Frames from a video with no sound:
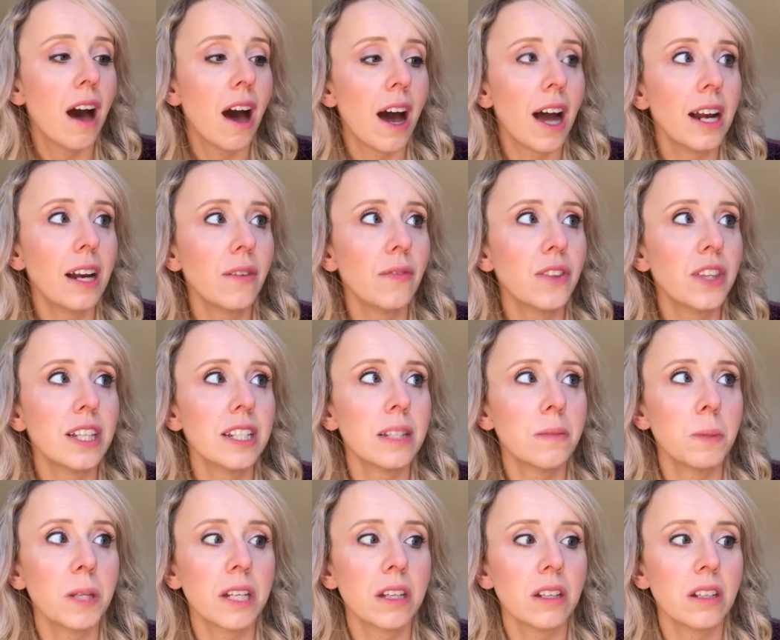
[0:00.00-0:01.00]
I love this
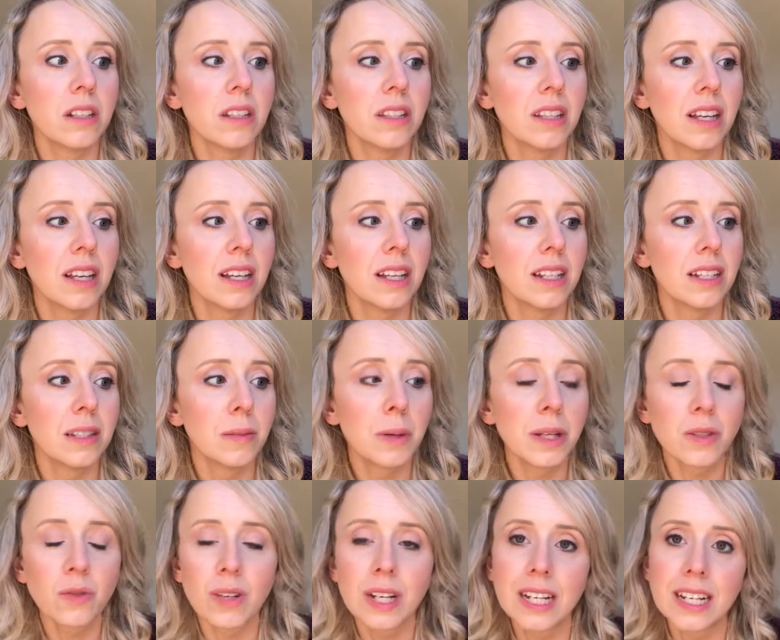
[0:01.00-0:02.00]
because it
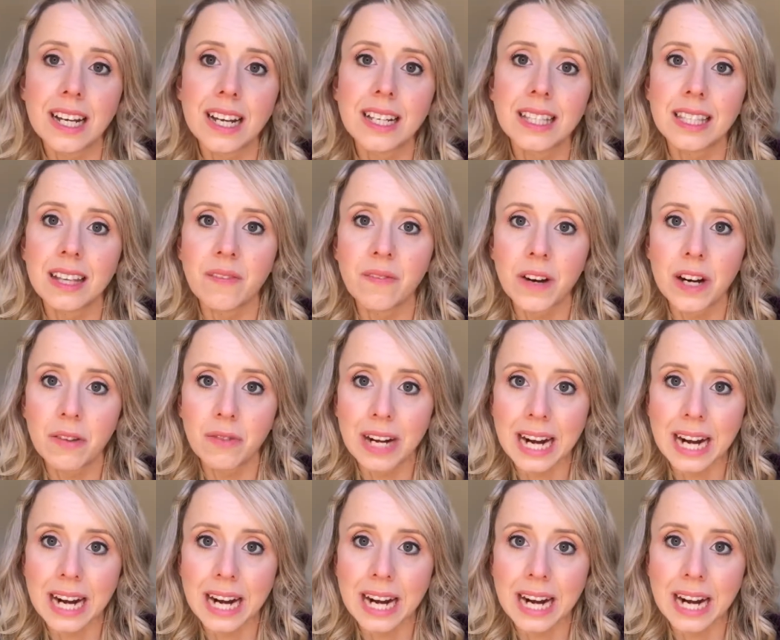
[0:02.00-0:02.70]
smells really nice and very